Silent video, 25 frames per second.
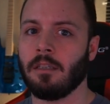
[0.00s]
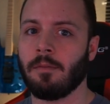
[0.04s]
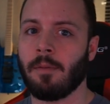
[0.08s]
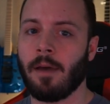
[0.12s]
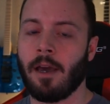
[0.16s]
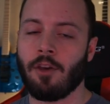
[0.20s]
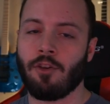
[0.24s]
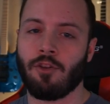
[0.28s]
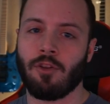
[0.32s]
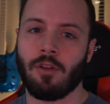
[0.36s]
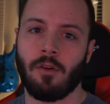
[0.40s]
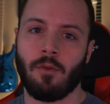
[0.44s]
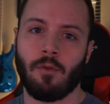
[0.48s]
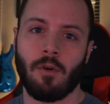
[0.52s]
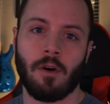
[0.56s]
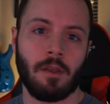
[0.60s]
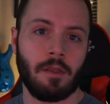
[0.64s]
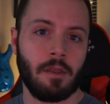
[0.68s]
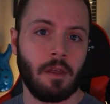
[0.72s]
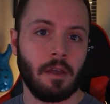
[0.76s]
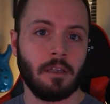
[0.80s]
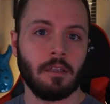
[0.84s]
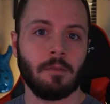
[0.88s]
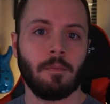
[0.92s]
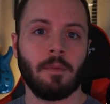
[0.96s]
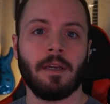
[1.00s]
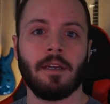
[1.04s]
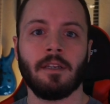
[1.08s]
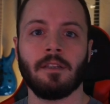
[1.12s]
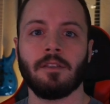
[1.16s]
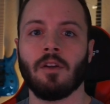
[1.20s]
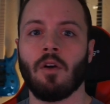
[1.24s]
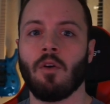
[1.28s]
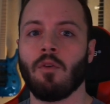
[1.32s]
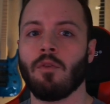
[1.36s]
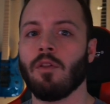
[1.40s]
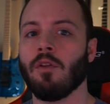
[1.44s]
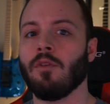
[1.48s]
especially with us being
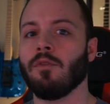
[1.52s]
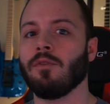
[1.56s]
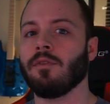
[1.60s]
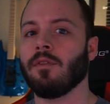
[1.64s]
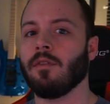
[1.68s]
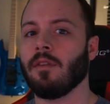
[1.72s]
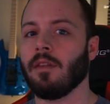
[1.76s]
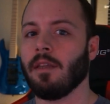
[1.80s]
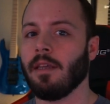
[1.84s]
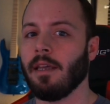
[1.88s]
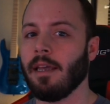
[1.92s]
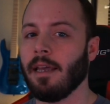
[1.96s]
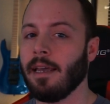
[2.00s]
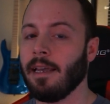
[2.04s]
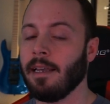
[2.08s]
so close to the